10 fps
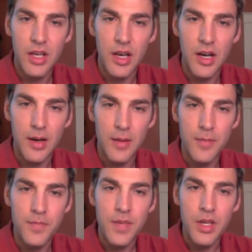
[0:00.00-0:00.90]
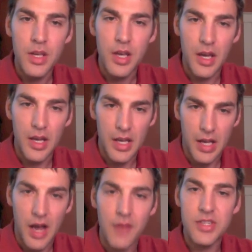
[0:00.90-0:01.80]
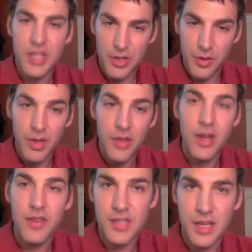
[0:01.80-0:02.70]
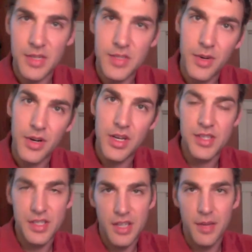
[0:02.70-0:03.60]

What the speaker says: Obviously, your mother had the same experience. It's come